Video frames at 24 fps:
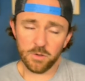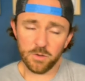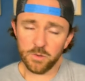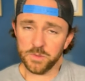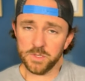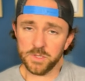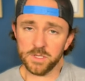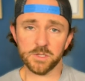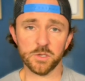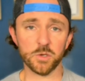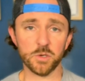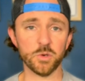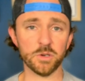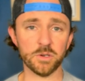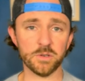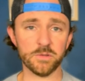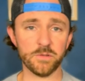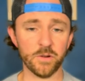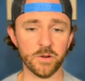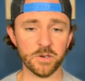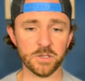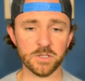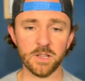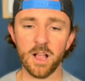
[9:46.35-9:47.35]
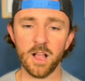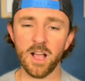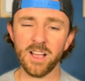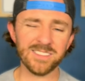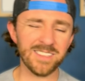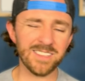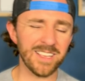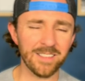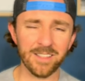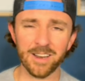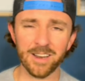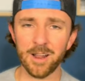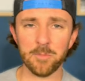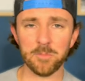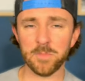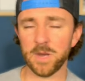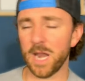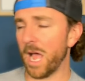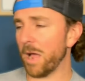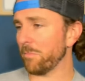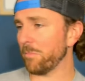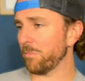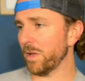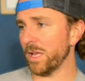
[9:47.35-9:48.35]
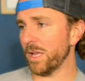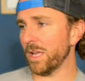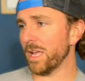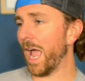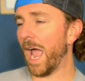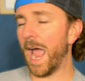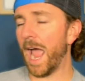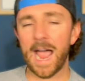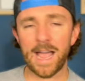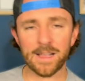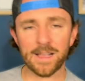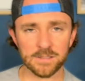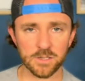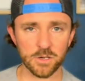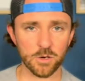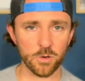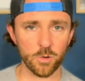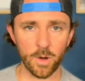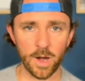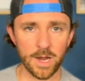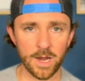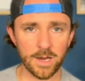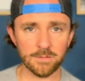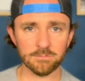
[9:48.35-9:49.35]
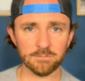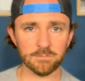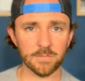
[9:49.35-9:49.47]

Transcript: It was the Sooners' first loss. They ended up not being as great,